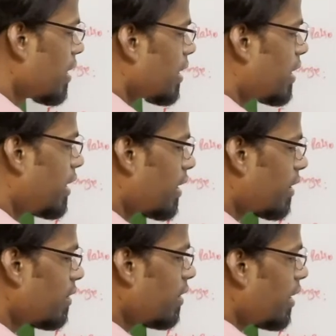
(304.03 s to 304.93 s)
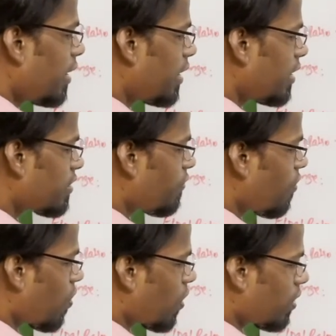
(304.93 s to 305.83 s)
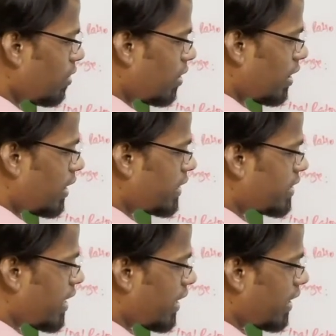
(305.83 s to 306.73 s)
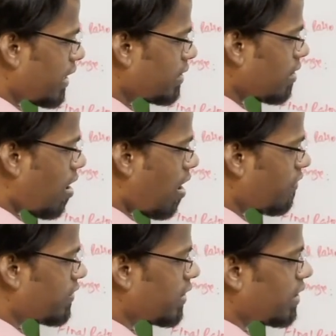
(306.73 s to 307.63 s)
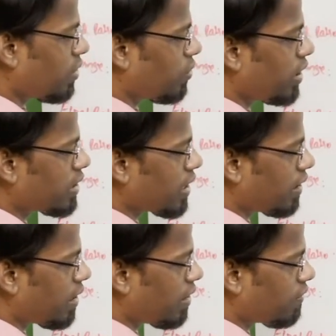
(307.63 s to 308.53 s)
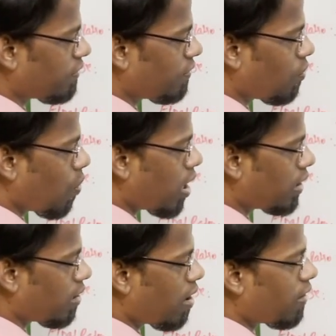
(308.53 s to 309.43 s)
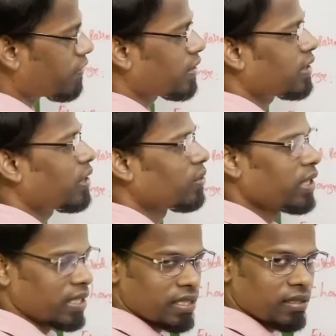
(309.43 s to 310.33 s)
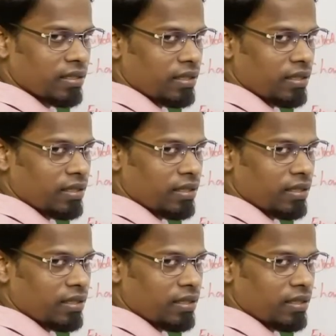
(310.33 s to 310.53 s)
Here it is 4. Let's take it as after unit and then 1 after unit.